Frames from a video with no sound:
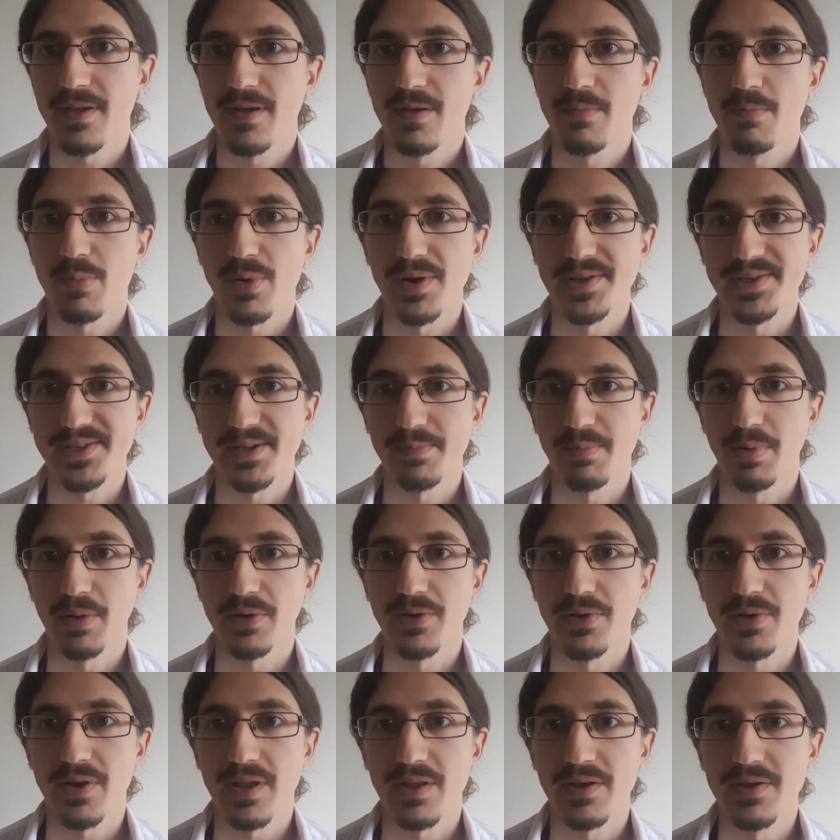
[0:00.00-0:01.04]
principle
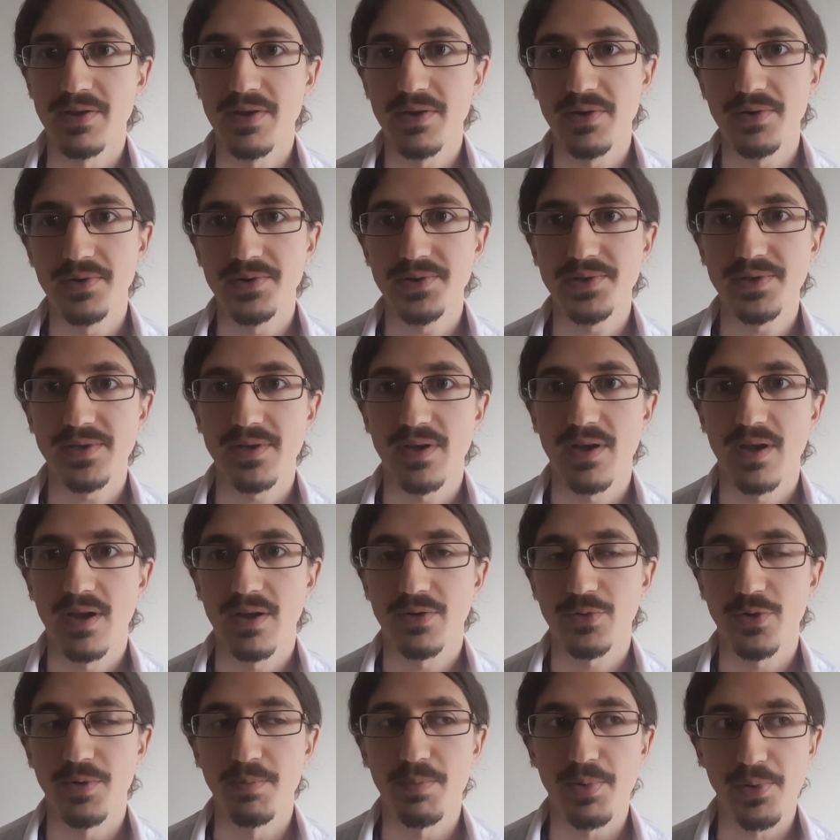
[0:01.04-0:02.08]
you can use
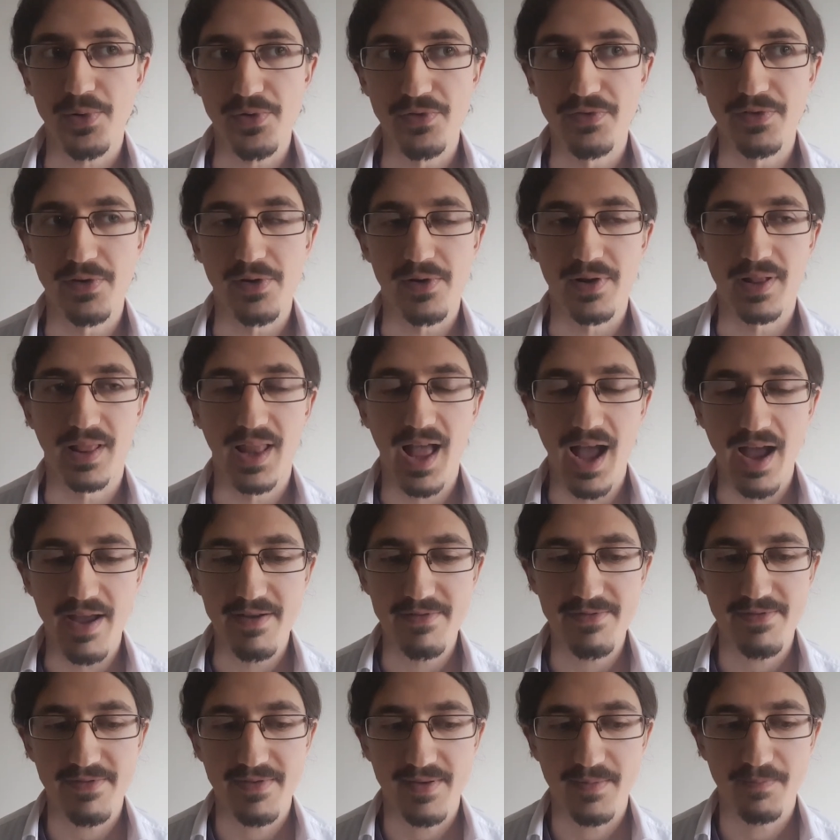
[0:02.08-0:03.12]
to improve your
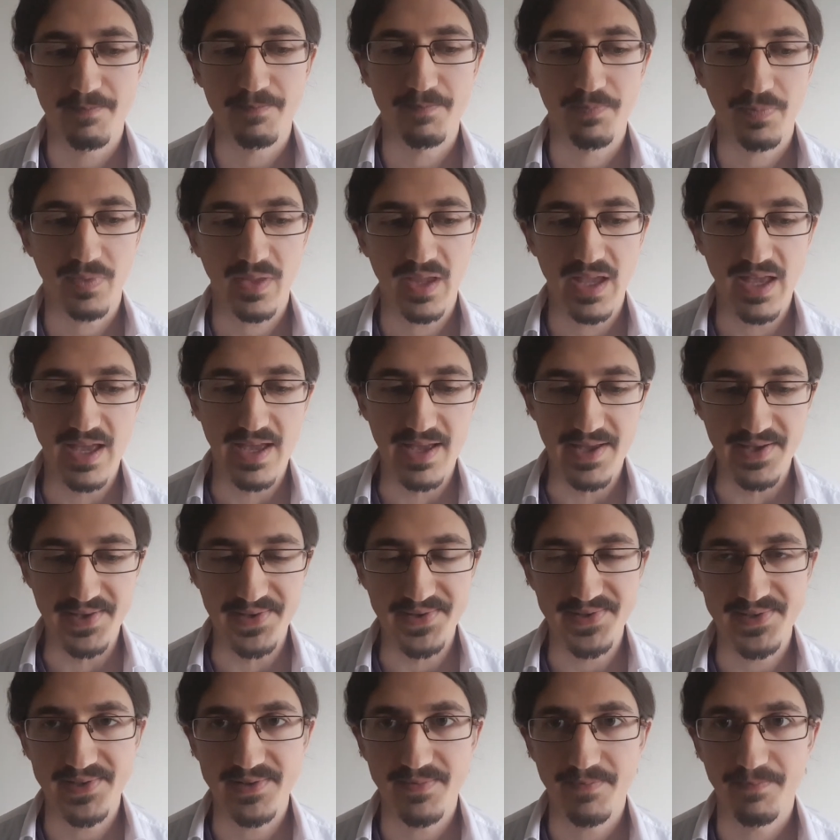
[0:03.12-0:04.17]
life
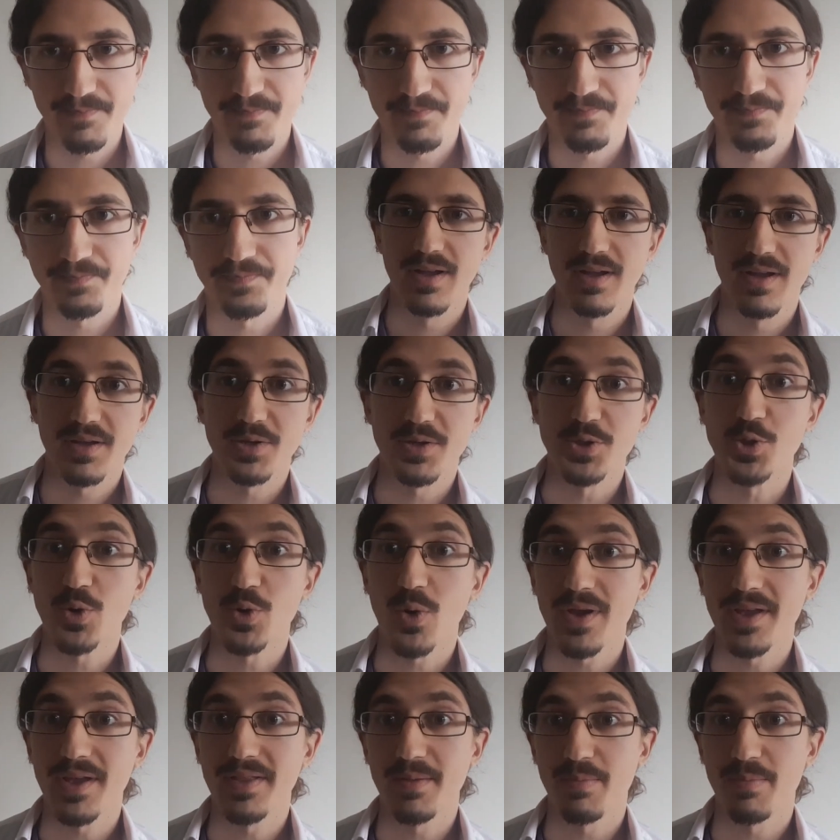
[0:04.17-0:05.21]
is
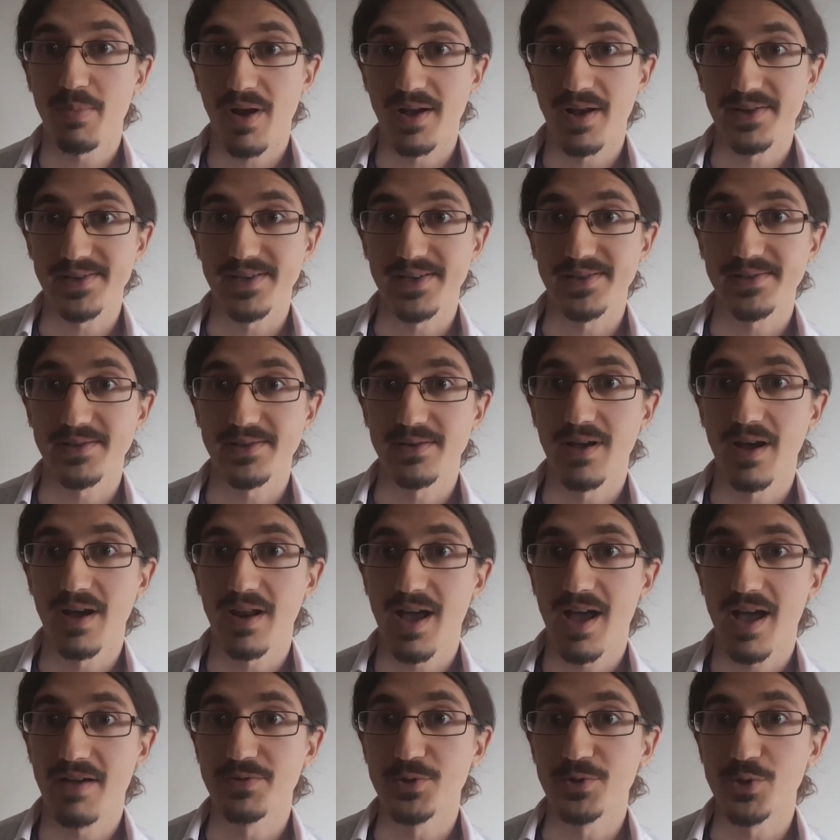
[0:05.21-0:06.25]
joy in the process. You
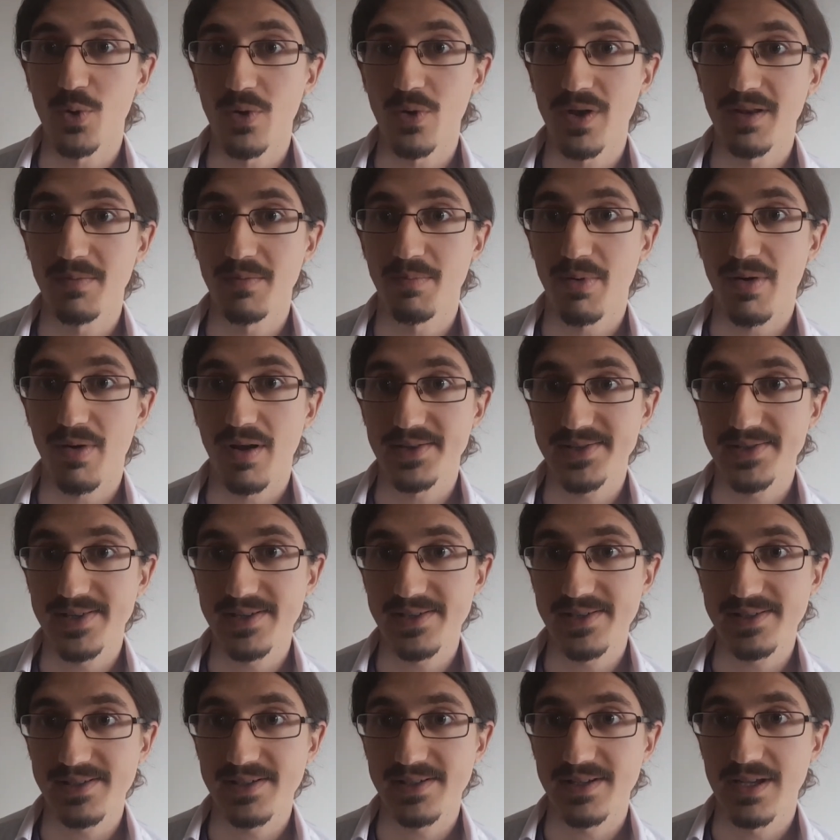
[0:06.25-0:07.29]
gotta have joy in the
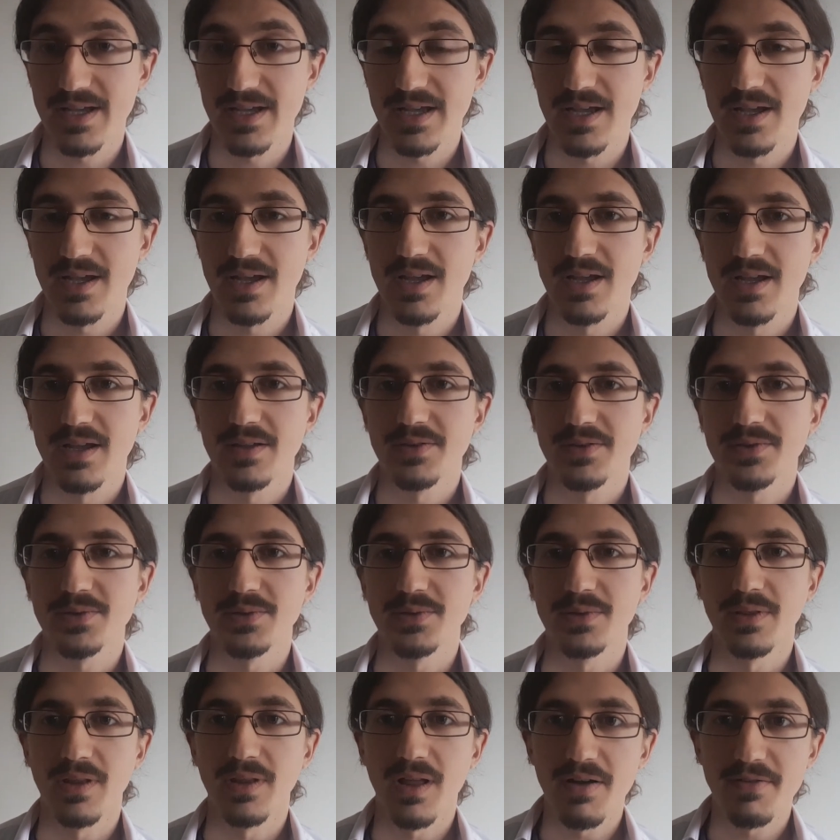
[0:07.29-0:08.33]
process
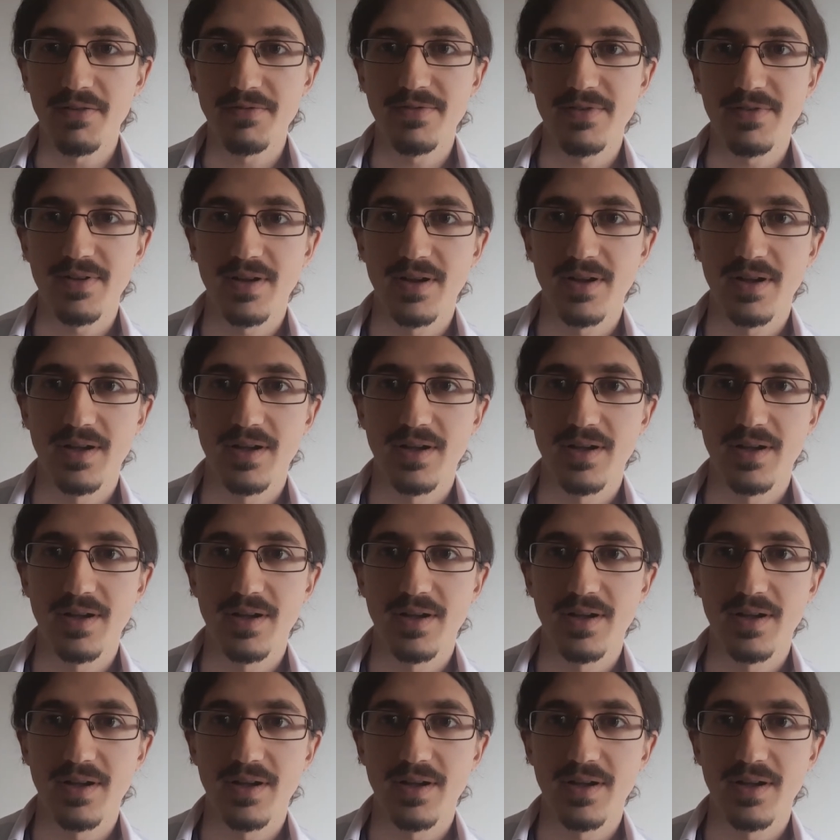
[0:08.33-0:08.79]
to love